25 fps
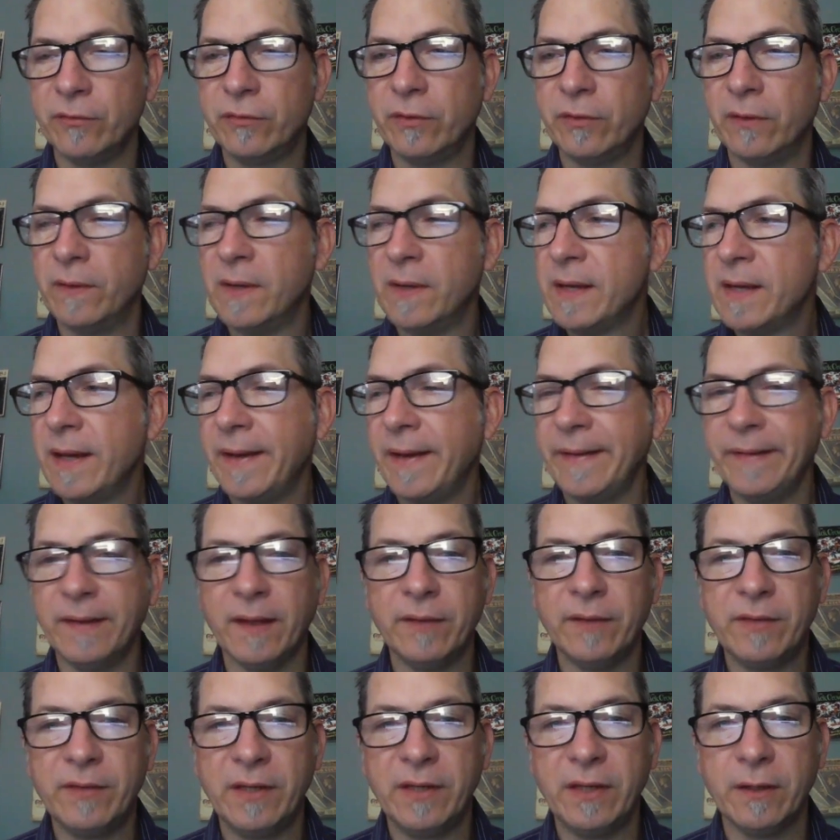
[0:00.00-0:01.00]
So I'd
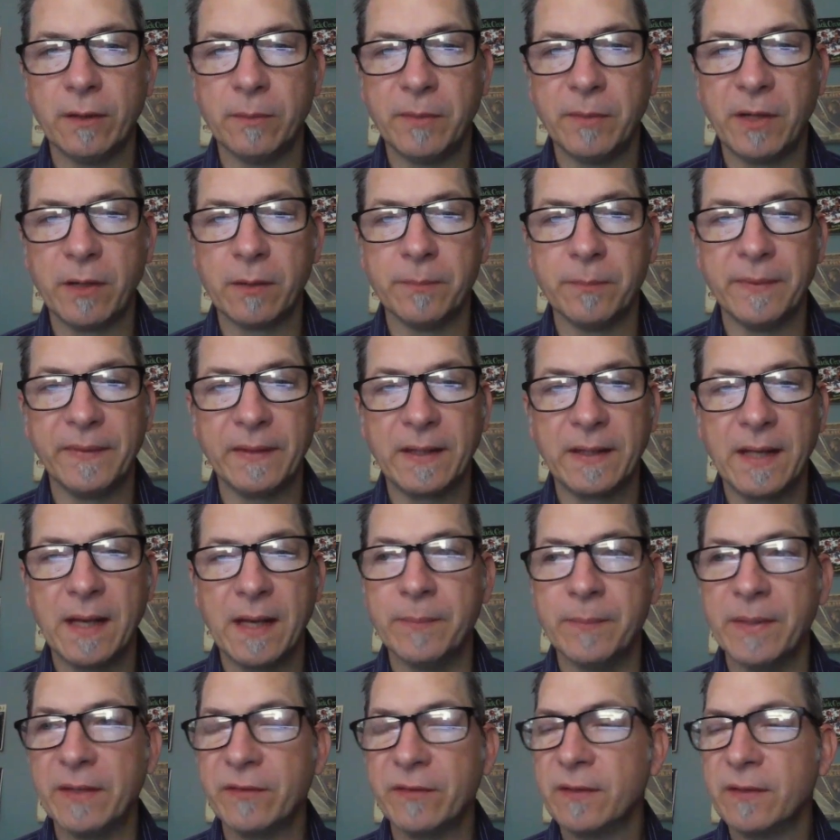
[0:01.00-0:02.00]
love to hear about them in the
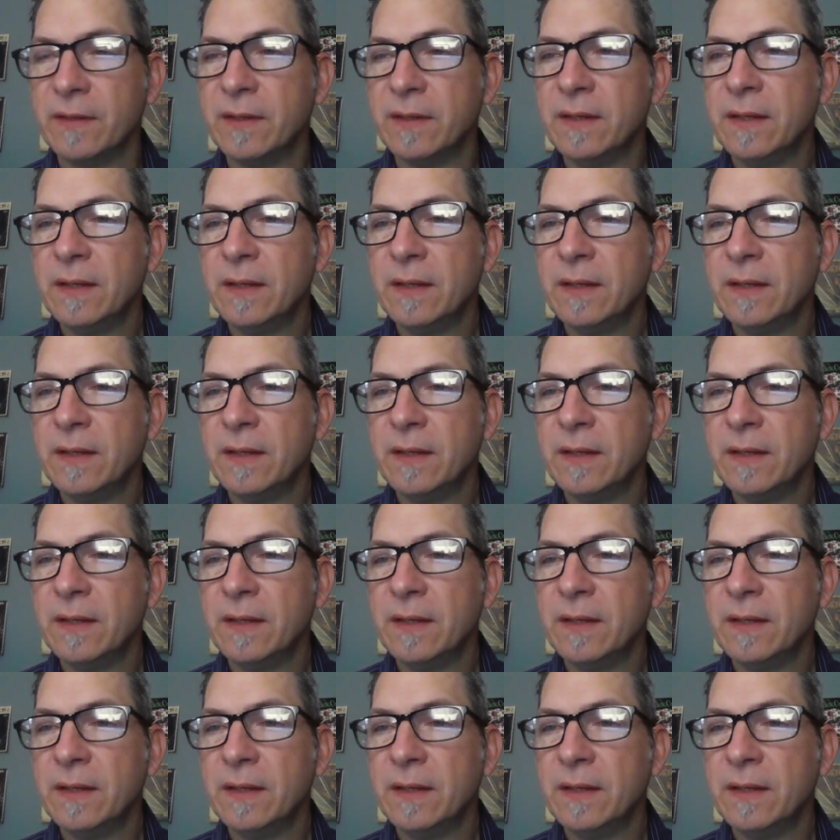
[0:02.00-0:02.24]
comments.